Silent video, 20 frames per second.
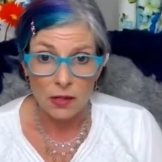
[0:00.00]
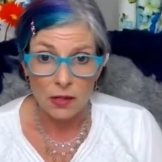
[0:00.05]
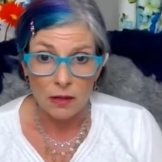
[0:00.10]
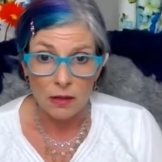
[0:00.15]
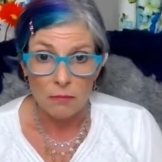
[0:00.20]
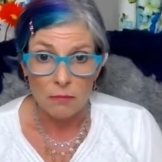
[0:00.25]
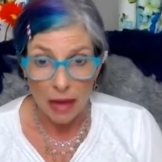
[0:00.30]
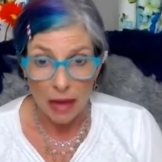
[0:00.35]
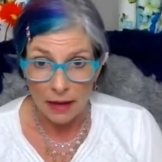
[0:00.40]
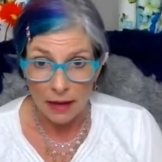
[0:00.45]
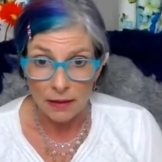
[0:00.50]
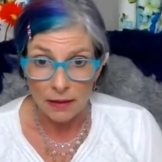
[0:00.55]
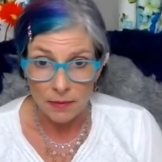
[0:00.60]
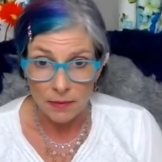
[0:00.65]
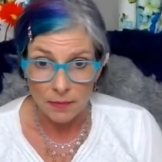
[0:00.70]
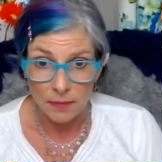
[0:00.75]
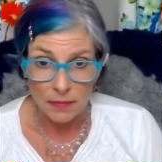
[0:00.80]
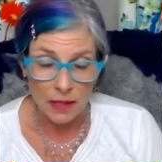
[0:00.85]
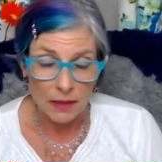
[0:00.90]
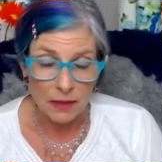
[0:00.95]
men.
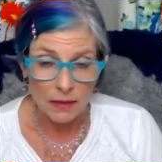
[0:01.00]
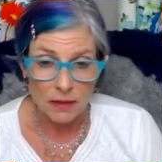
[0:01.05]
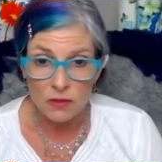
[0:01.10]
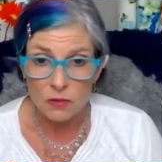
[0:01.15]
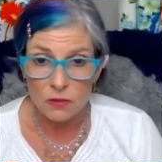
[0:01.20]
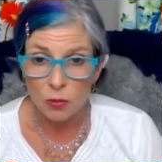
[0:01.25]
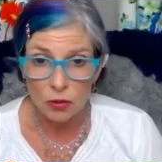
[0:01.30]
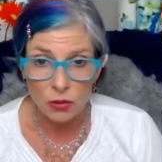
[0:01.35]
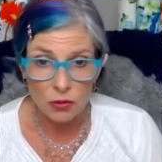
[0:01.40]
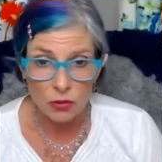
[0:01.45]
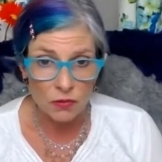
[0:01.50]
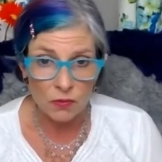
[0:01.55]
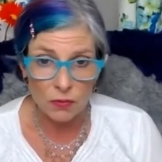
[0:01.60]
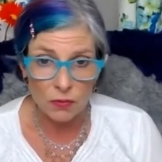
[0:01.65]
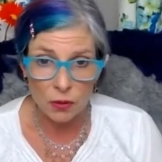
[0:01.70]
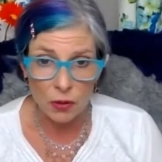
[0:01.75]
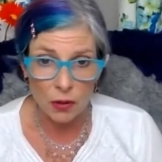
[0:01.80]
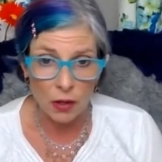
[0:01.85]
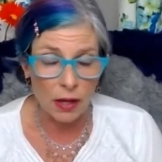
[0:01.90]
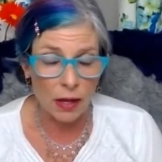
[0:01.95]
And this works
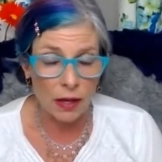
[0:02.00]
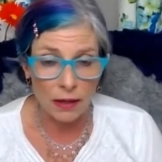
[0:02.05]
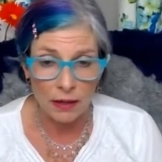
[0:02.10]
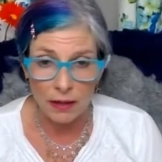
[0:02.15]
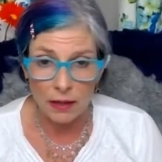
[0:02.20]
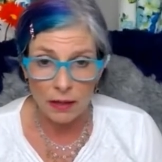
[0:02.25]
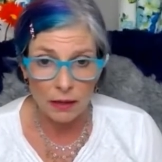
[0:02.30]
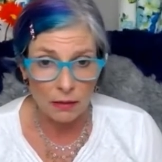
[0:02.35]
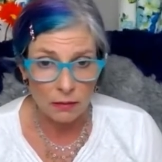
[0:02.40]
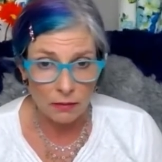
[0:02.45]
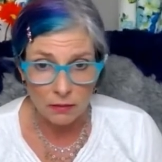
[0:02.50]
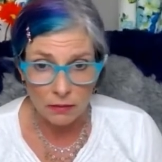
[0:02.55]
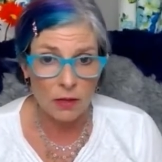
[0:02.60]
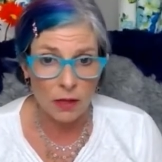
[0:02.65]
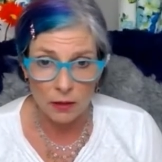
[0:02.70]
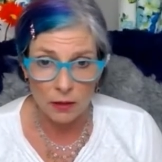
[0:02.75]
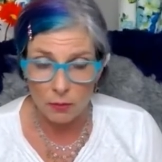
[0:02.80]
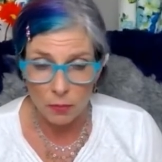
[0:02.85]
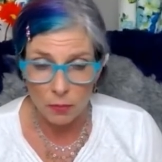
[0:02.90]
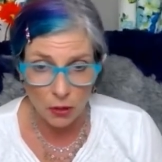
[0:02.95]
for any
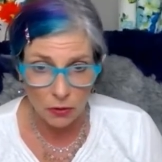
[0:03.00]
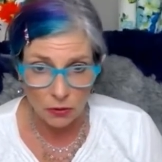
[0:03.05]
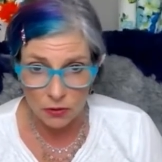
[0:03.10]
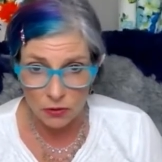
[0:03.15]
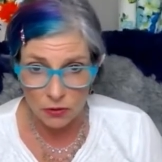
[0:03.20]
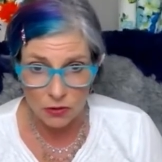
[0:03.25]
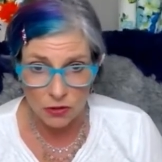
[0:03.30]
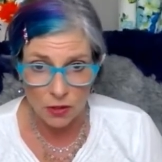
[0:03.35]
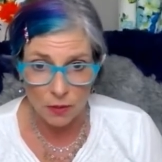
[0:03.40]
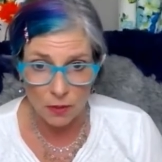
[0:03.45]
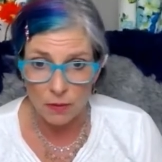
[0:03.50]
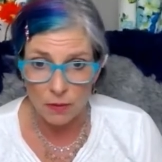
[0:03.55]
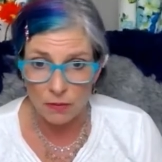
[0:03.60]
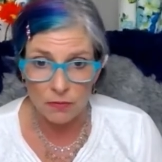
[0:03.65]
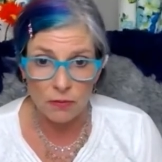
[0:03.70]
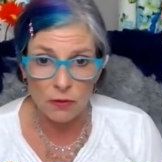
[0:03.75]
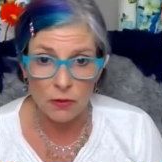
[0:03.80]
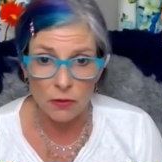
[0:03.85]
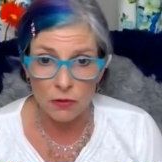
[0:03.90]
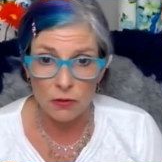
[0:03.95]
kind of partnership.
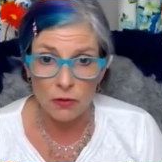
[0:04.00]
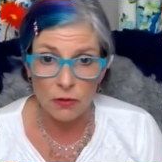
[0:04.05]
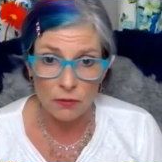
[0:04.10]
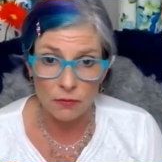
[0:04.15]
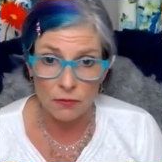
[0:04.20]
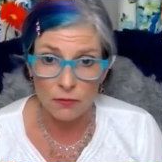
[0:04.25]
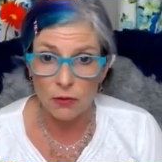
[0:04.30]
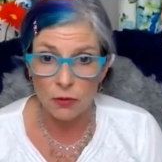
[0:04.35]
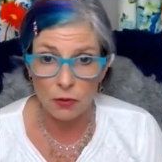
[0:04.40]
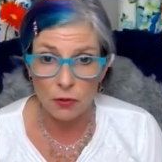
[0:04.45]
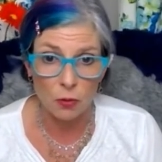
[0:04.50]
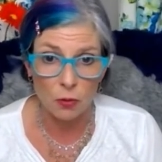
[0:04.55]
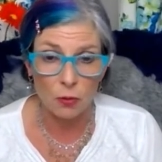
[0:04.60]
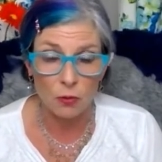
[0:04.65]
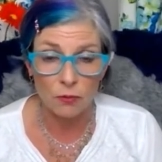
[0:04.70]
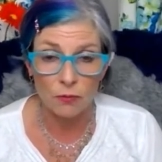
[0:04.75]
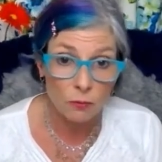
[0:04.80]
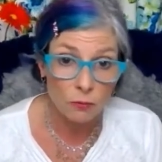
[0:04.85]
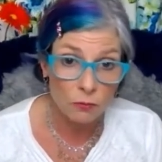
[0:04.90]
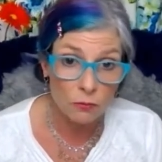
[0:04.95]
If, you, if
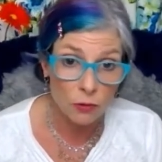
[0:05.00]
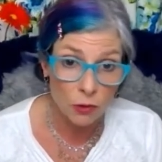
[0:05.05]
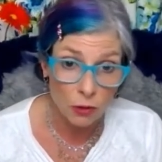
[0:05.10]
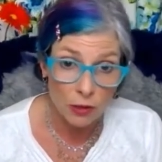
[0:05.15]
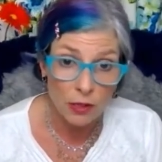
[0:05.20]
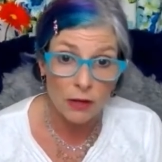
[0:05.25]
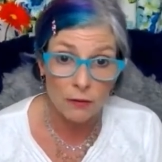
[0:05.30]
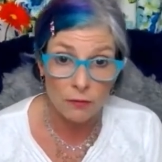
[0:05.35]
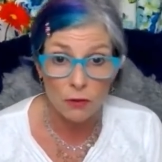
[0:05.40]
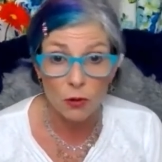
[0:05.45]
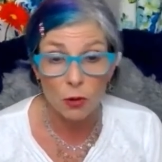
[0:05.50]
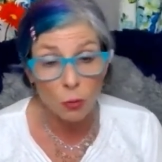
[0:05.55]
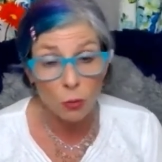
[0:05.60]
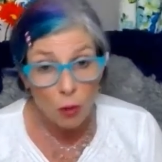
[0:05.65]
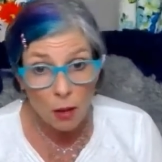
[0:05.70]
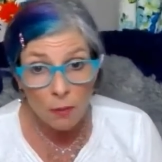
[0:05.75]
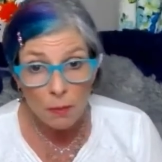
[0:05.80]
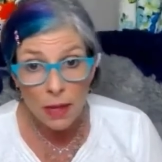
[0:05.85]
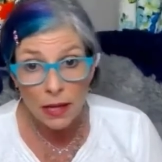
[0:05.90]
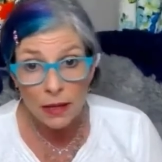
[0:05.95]
you're looking for a
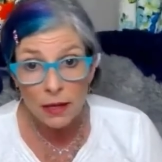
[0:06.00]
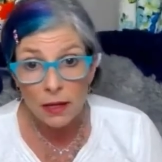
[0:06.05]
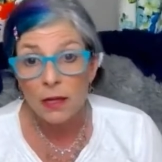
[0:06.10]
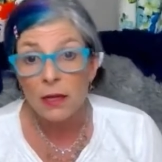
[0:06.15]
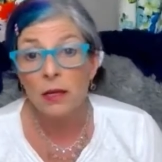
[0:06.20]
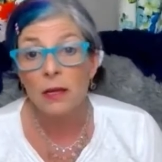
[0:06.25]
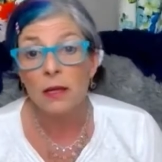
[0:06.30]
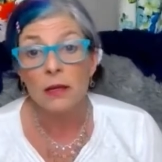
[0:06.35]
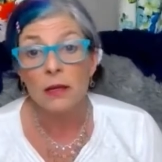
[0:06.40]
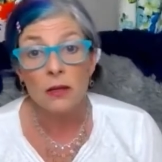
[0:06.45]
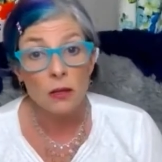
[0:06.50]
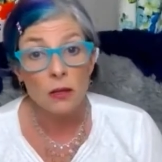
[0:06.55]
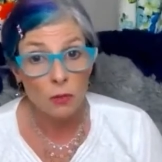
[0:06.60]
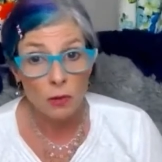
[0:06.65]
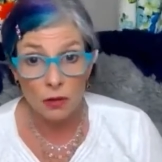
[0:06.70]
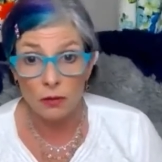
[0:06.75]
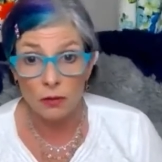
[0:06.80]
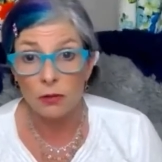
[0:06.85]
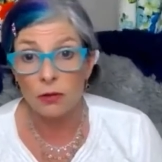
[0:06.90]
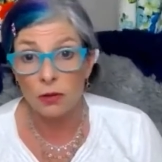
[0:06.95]
woman, you
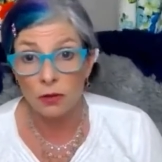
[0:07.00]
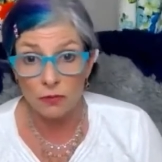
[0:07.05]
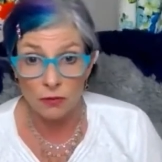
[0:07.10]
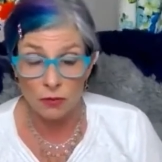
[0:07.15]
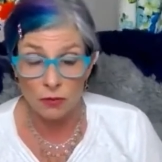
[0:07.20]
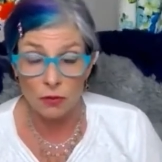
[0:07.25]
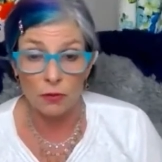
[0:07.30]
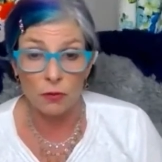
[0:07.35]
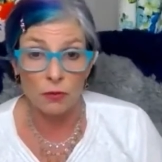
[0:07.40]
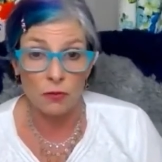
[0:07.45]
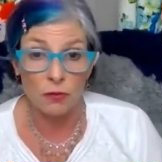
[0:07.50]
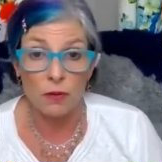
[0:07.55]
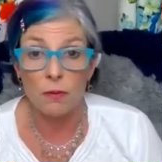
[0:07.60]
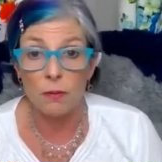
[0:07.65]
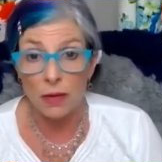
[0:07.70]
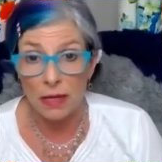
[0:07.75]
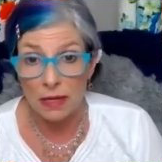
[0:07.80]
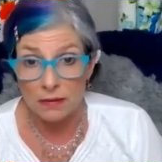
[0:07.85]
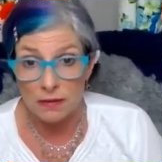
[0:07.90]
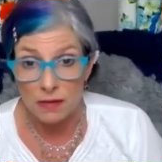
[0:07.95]
want to look for those
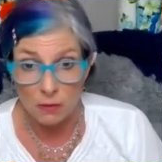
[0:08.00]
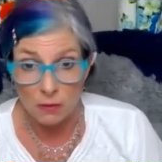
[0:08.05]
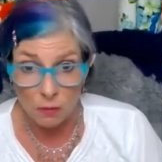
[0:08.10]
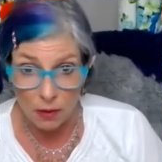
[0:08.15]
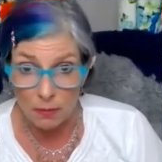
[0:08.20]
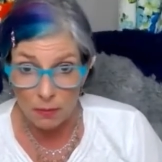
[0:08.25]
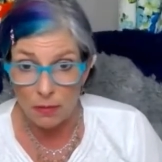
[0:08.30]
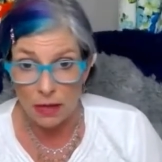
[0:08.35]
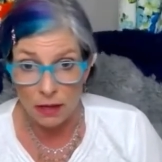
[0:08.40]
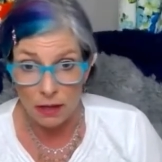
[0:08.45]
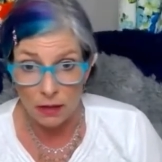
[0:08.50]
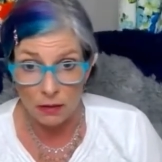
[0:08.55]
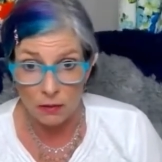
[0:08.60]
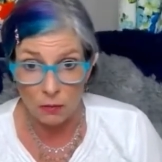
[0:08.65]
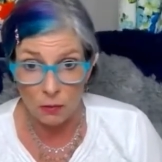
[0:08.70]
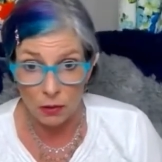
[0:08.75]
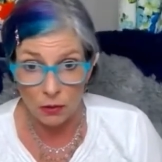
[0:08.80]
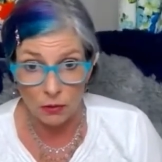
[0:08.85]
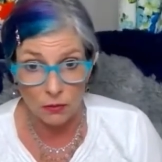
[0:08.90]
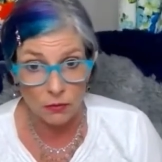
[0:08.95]
amazing women in
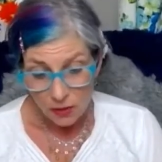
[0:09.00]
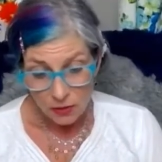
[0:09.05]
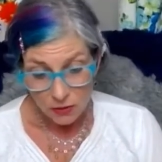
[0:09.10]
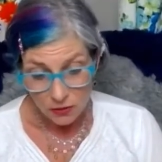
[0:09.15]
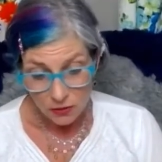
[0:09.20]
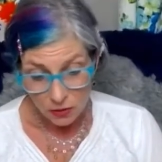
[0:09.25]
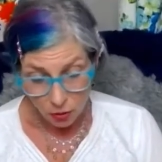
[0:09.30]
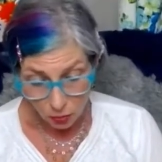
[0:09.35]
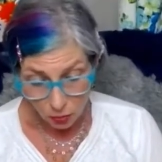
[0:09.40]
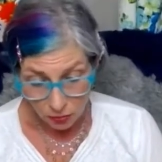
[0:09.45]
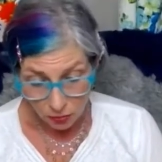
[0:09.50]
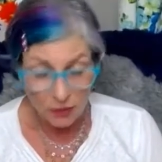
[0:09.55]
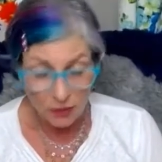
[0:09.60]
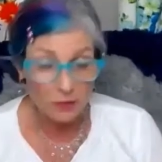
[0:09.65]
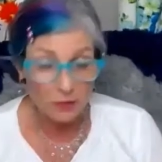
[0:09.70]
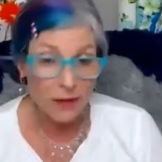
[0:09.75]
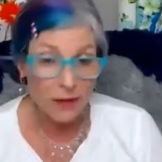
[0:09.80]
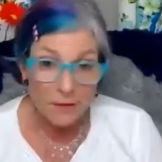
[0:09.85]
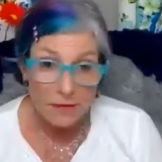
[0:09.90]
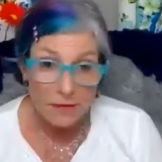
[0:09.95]
the world. So the
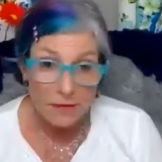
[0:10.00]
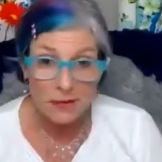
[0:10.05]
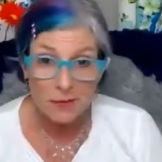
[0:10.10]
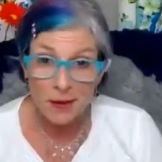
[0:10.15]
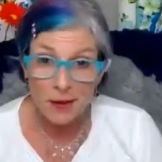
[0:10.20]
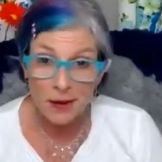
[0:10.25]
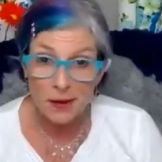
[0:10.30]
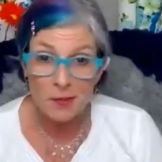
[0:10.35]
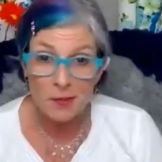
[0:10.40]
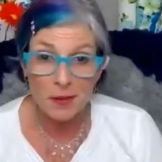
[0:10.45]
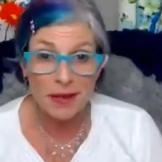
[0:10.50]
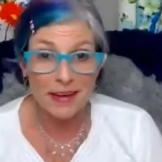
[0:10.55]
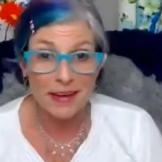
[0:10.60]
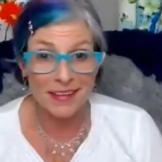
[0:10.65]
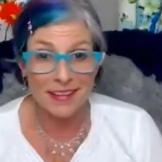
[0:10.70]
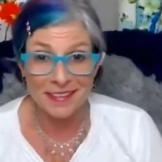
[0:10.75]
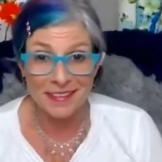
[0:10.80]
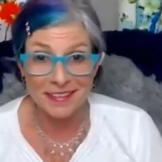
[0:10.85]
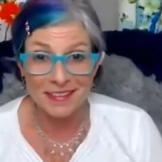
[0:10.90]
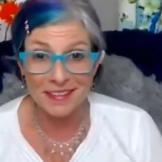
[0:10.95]
love experiment
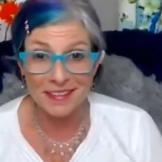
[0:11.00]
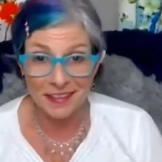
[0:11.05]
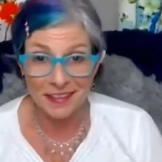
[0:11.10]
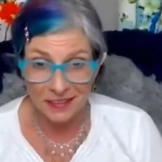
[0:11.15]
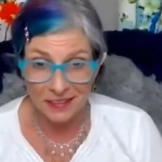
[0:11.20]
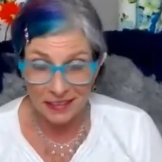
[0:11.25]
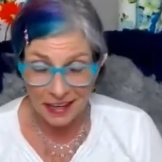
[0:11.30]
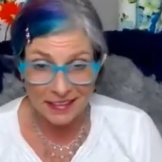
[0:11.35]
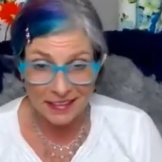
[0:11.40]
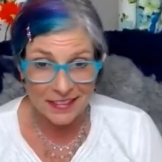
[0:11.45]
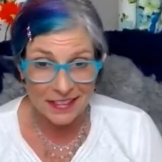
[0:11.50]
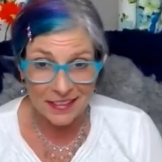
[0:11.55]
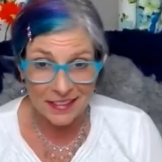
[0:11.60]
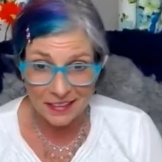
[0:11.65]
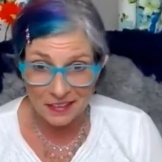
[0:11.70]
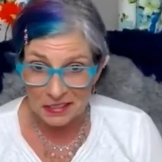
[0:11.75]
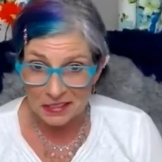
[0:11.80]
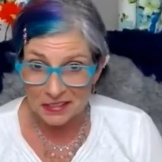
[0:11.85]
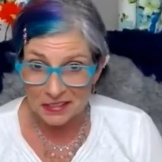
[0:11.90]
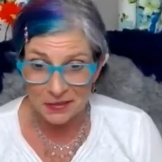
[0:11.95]
is collecting
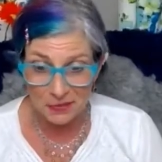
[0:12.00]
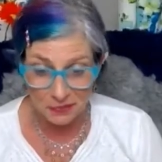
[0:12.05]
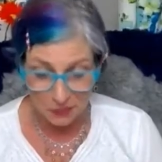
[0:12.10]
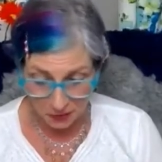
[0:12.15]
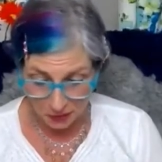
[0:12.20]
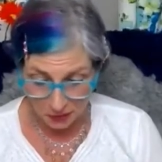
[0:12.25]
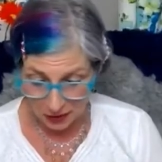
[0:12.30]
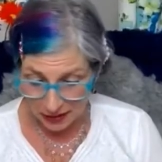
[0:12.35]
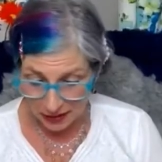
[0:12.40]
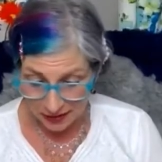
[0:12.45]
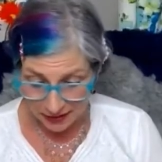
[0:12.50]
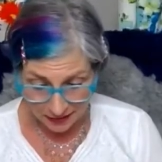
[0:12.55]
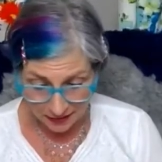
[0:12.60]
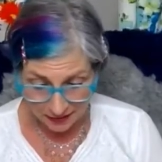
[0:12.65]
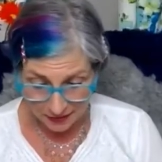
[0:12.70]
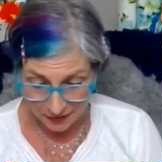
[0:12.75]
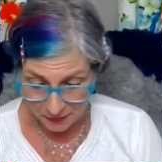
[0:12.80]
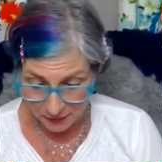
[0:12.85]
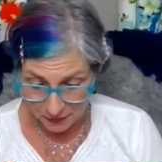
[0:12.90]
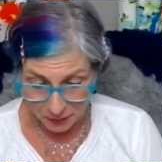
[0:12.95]
lists of great,
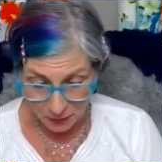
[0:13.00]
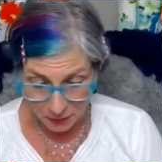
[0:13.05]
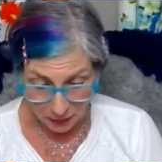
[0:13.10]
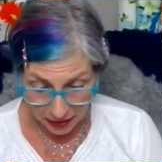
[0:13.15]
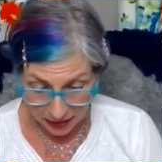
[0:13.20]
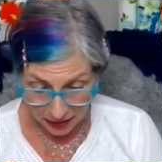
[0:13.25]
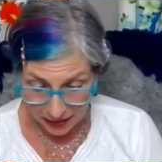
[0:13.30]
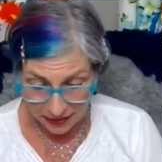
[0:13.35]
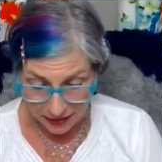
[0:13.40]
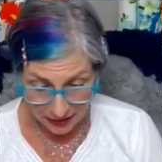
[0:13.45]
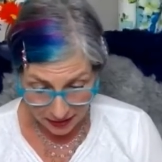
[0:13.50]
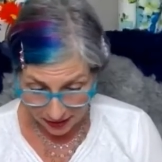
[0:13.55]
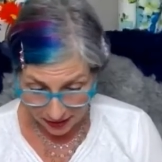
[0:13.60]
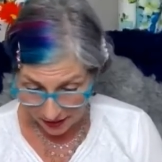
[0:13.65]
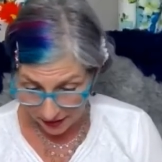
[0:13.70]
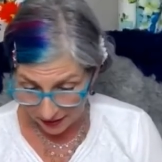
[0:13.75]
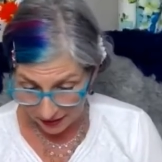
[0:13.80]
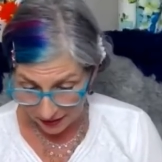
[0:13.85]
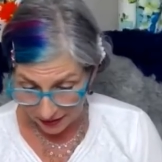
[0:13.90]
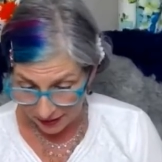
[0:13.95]
great
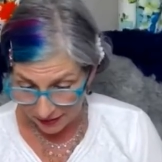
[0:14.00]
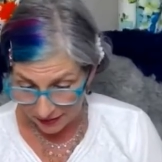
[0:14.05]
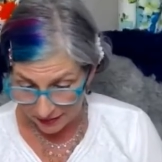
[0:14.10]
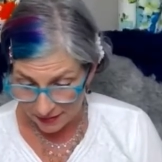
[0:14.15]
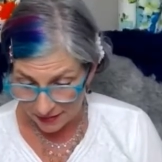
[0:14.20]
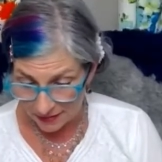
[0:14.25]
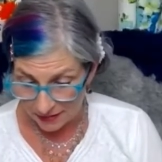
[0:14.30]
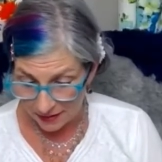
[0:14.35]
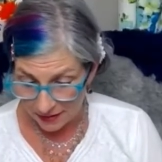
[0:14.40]
candidates.